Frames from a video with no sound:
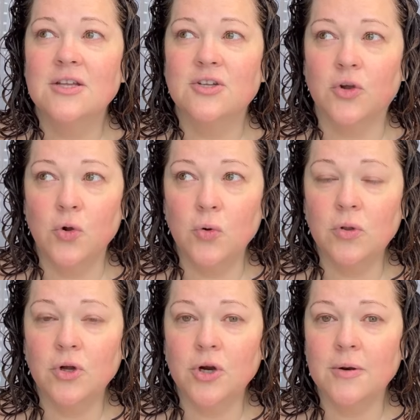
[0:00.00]
to
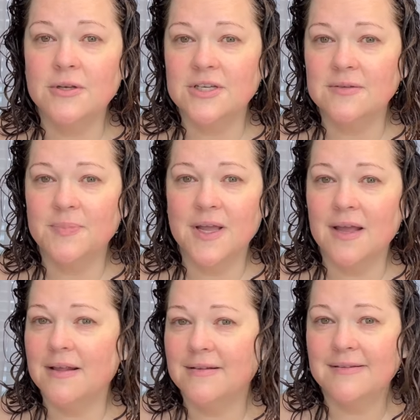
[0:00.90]
cooler just
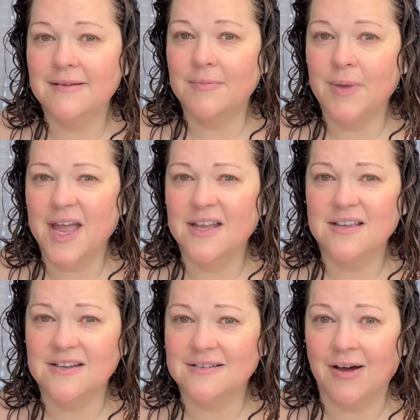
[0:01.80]
because my head
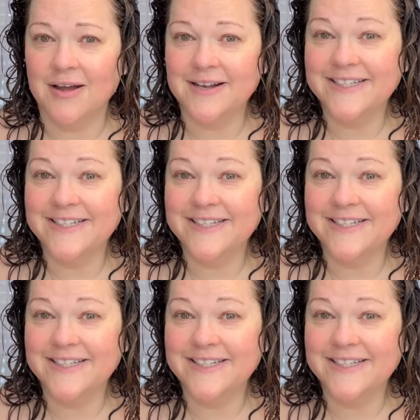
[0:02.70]
gets hot.